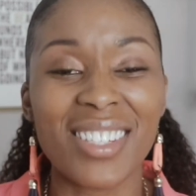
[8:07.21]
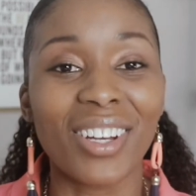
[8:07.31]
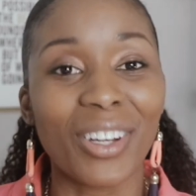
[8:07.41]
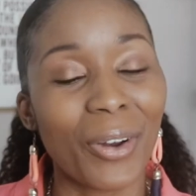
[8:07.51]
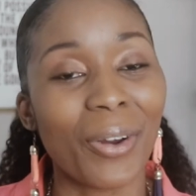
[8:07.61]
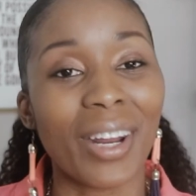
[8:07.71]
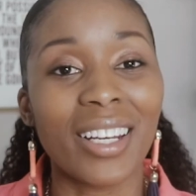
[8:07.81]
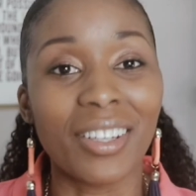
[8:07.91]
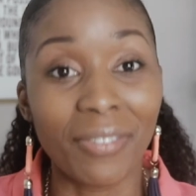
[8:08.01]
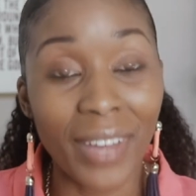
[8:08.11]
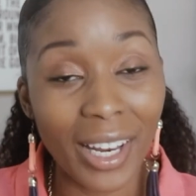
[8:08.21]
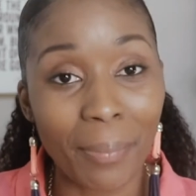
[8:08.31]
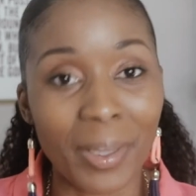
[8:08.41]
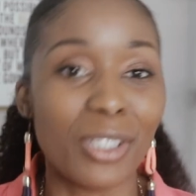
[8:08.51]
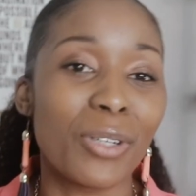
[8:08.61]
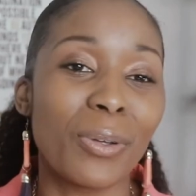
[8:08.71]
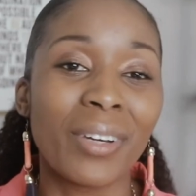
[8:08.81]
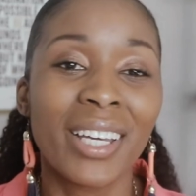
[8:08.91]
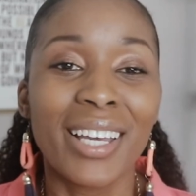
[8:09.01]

to learn and develop into.